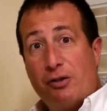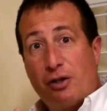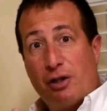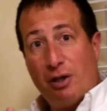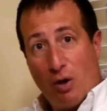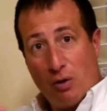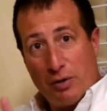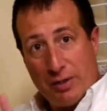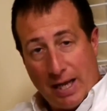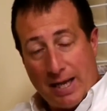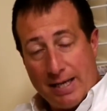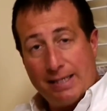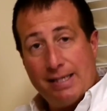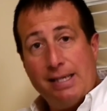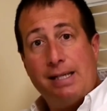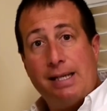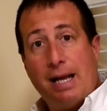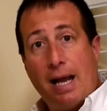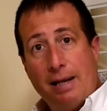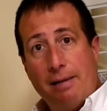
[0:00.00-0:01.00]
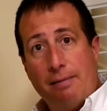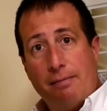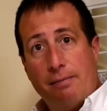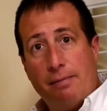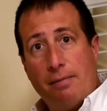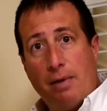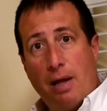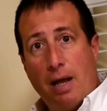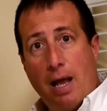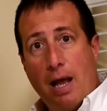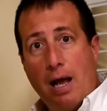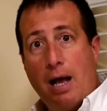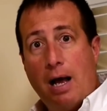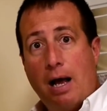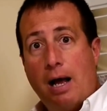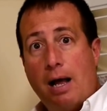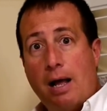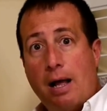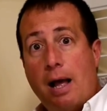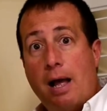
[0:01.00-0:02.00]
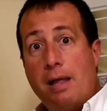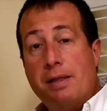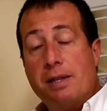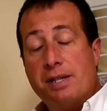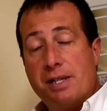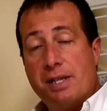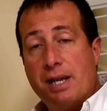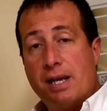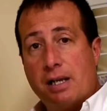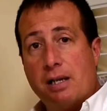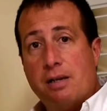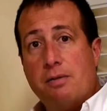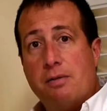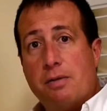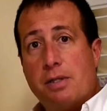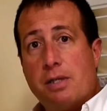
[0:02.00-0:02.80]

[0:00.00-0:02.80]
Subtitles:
close nice and tight. And the second